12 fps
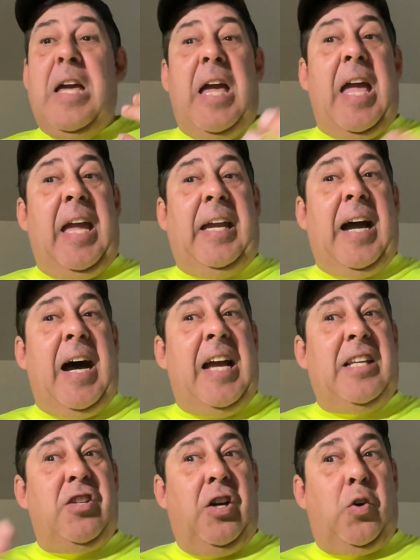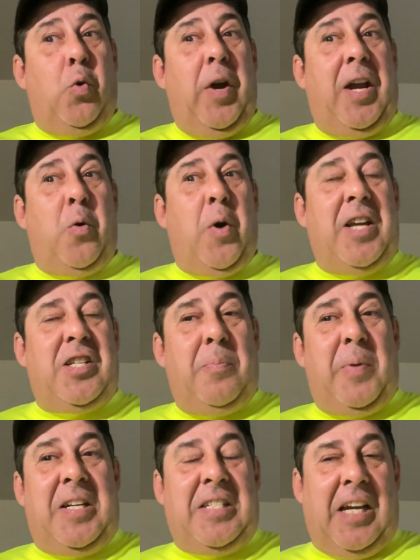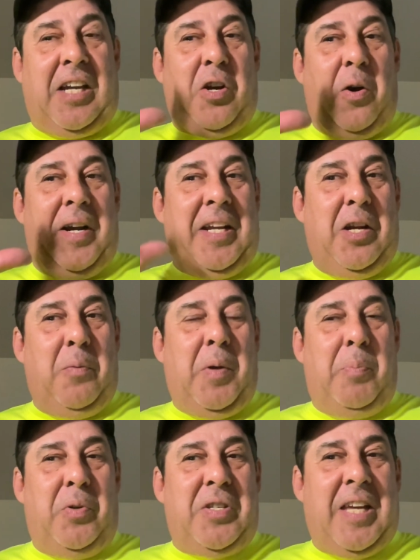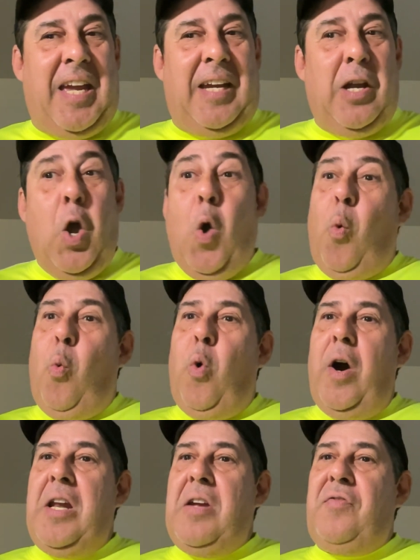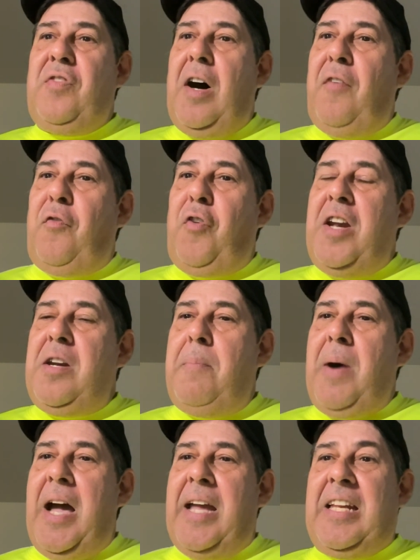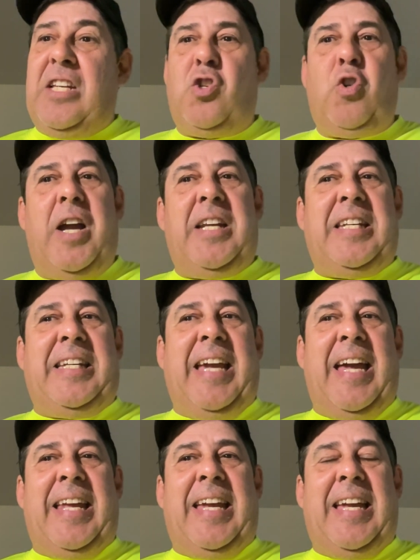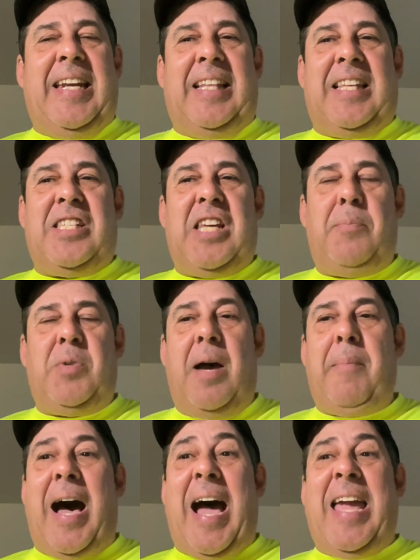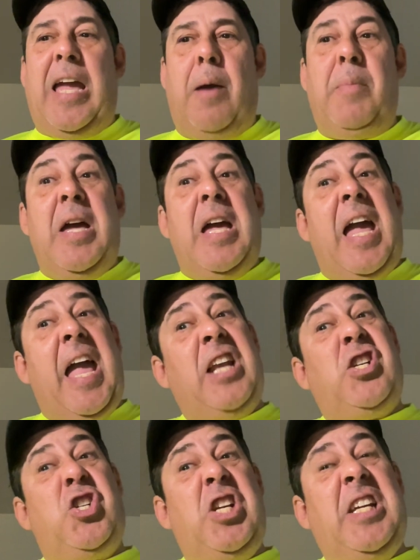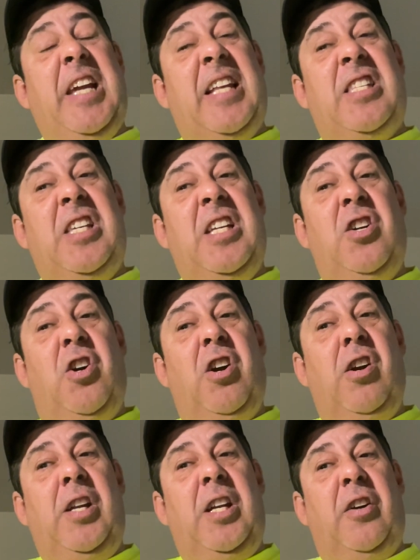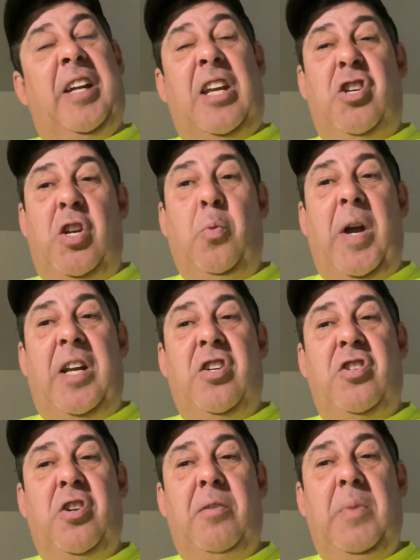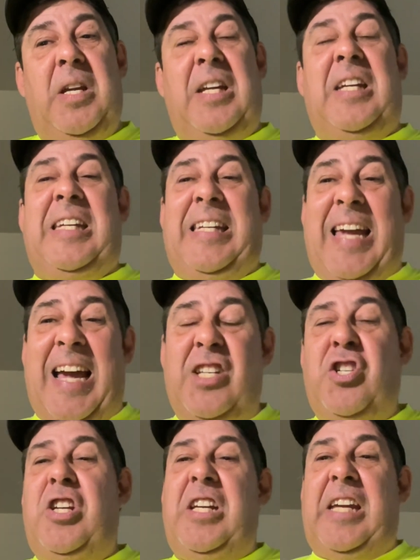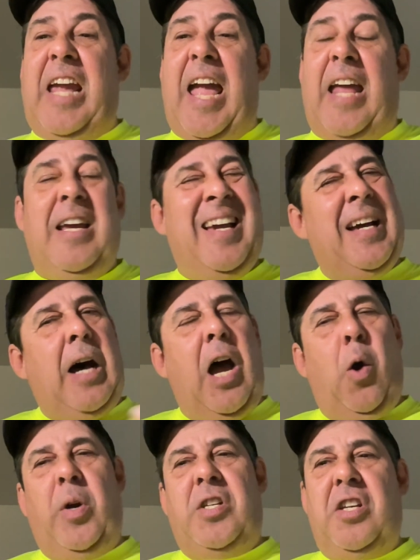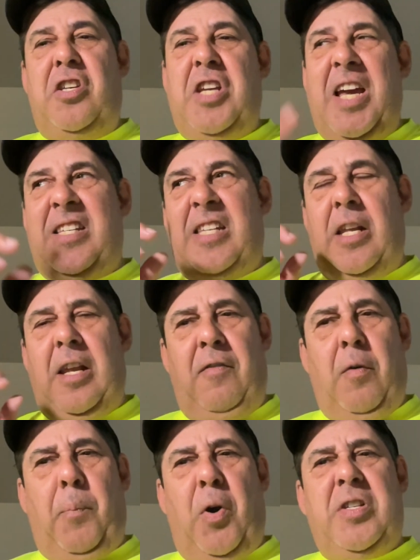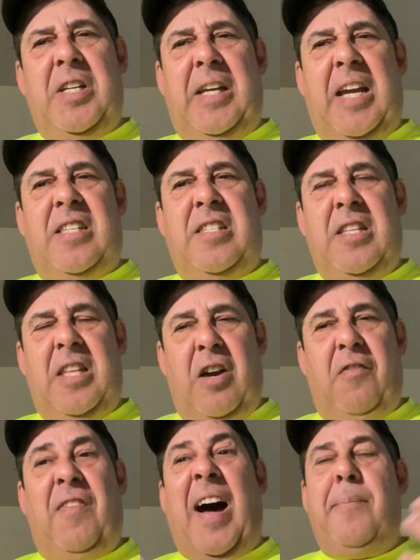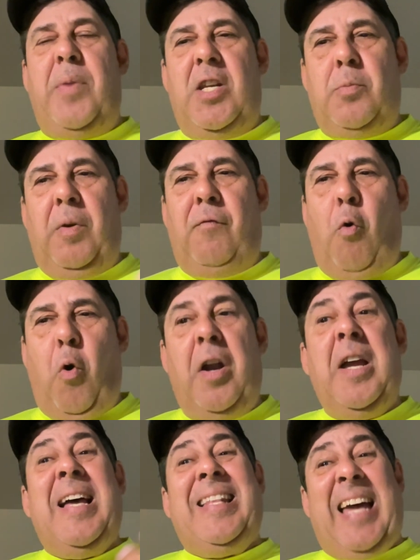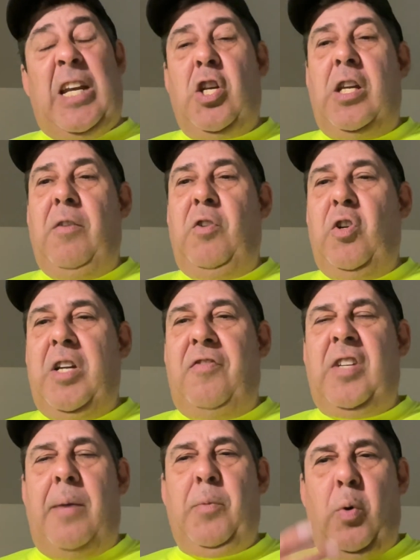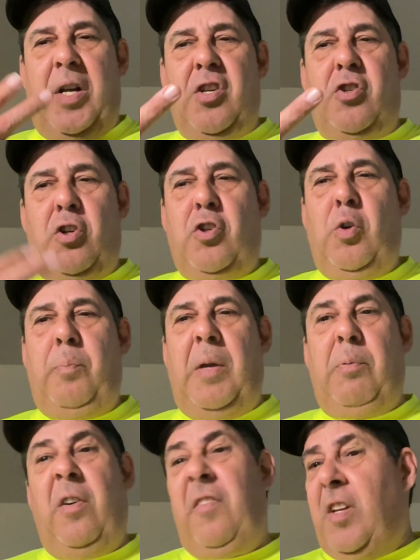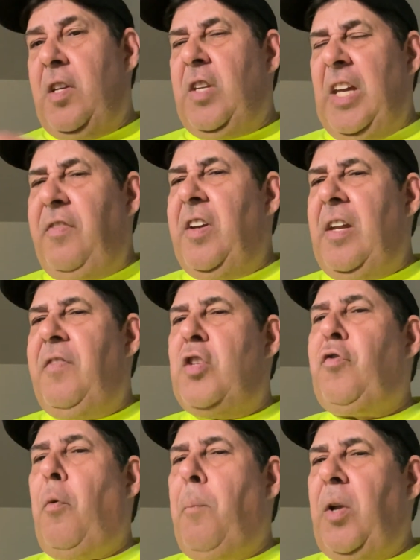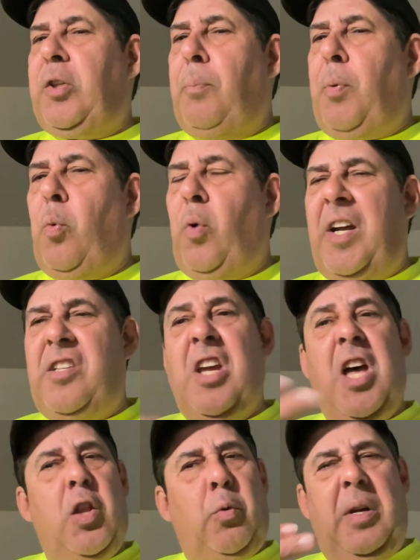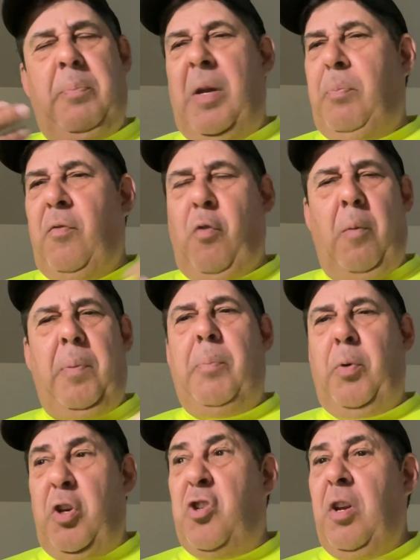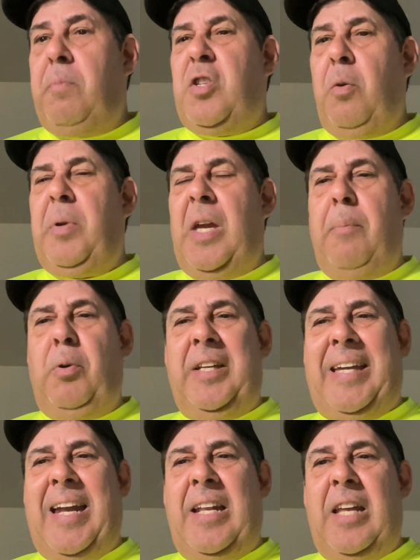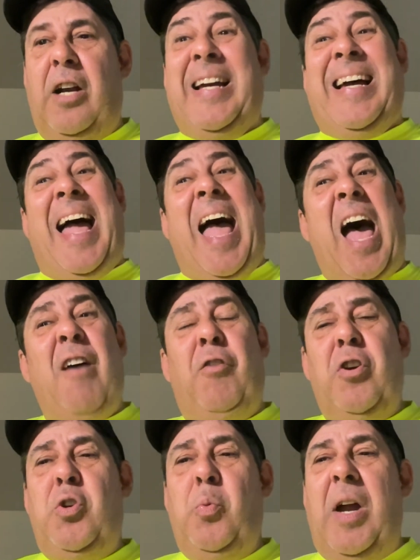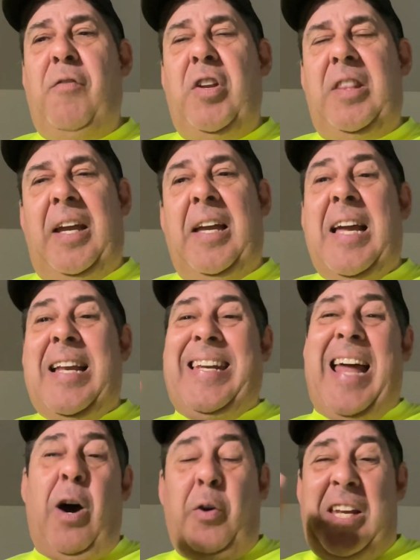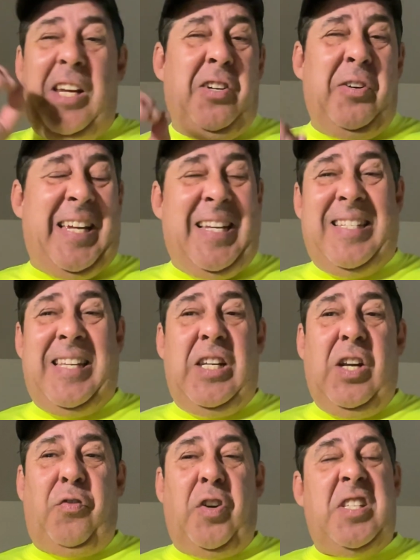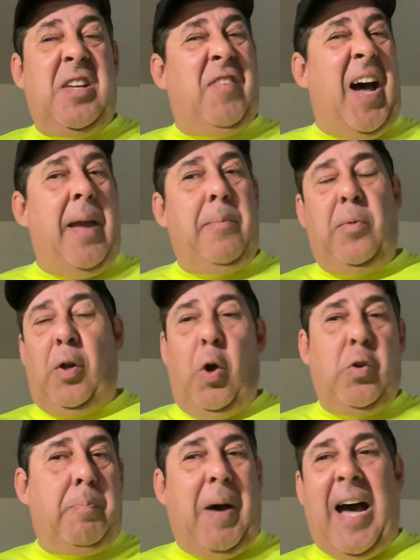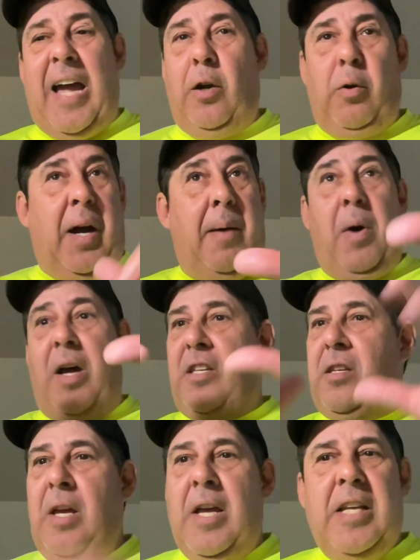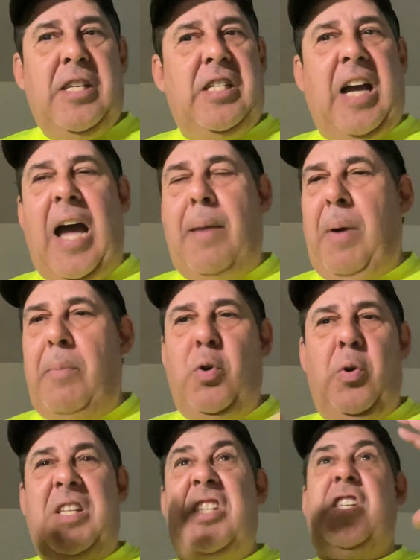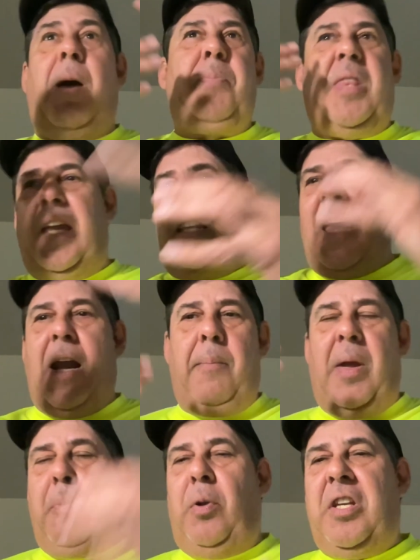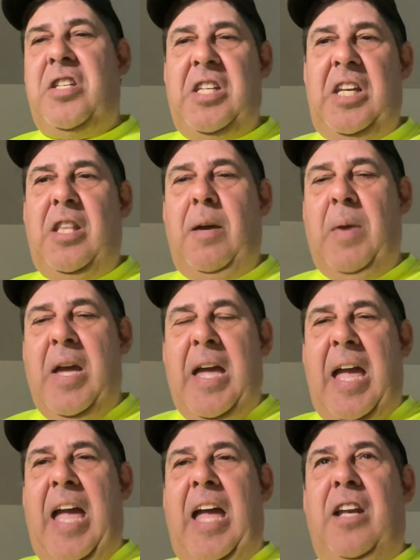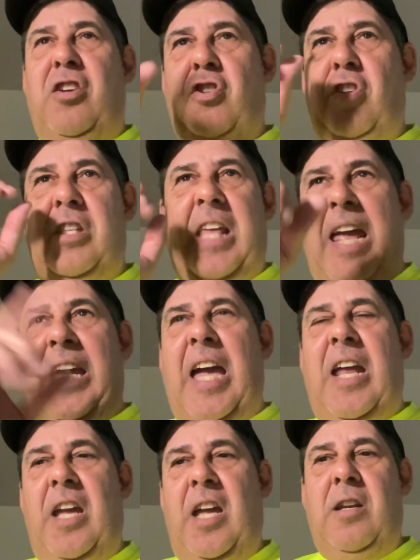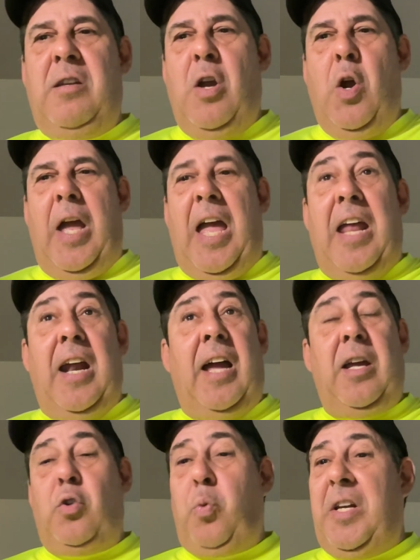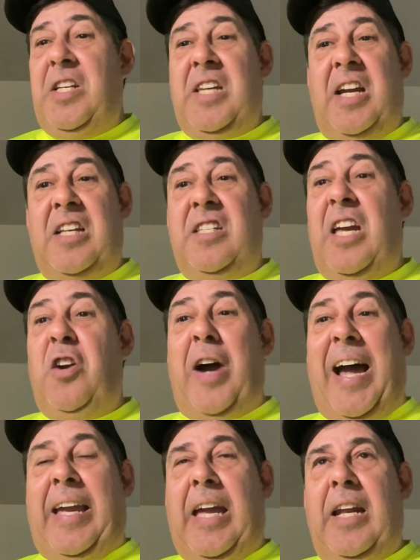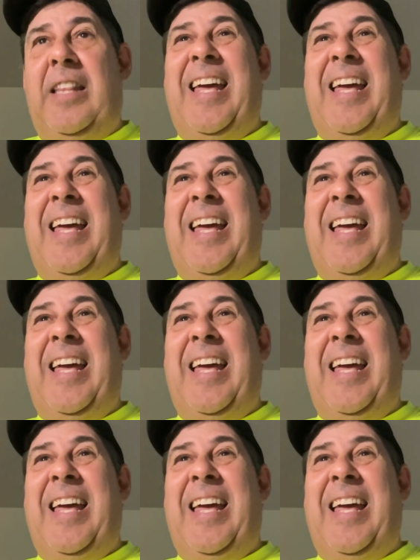And guys, a quick question, because I can already hear people saying, what if a friend of mine is trying to get in at the same time I am, and she gets in earlier? Can she register me? Yes, she can. I always suggest that if a person gets in there 5 minutes before, that should give you enough time to register 2 people. Even if it's for multiple runs, 3 people, 4 people, you should still be able to get in there. Have her do everything. Now, here is the difference. If I'm close by or I'm on Skype, I'm doing something that I'm able to see them, and they get in and 20 seconds later I get in.